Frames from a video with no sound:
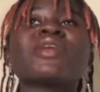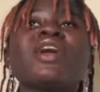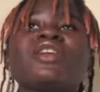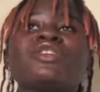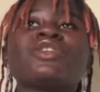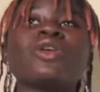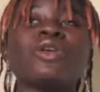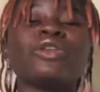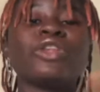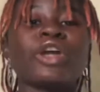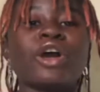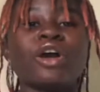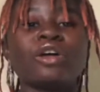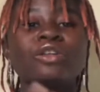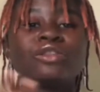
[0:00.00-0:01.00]
So they
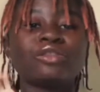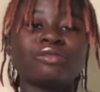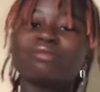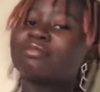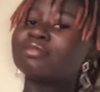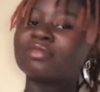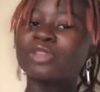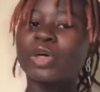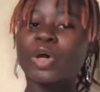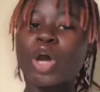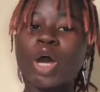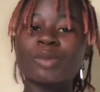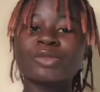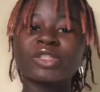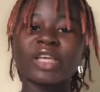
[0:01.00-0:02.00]
all
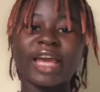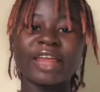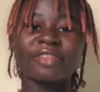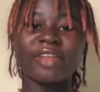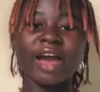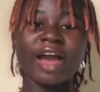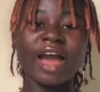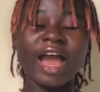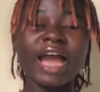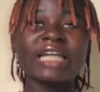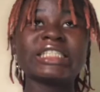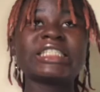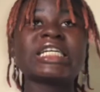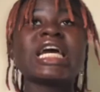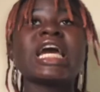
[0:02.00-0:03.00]
come together, and